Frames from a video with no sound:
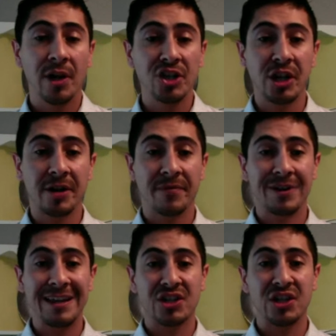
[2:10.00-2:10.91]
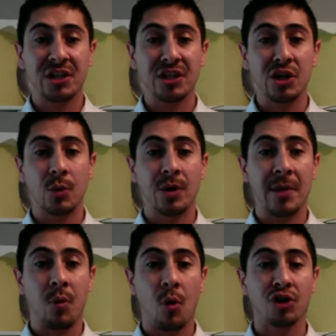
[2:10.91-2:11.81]
Jennifer gets to the Q&A
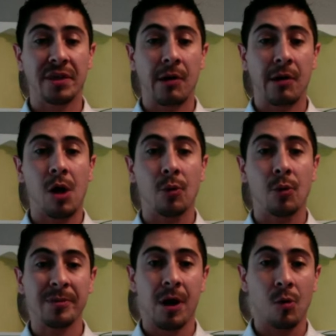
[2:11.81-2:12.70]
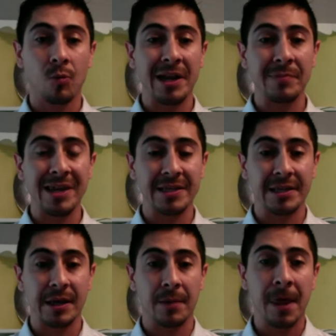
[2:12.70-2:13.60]
portion, there will already be
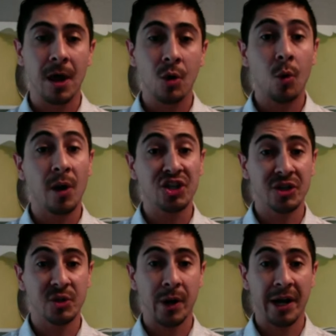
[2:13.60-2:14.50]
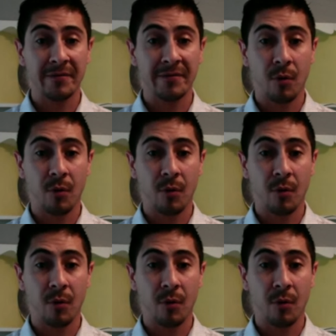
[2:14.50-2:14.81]
some questions waiting for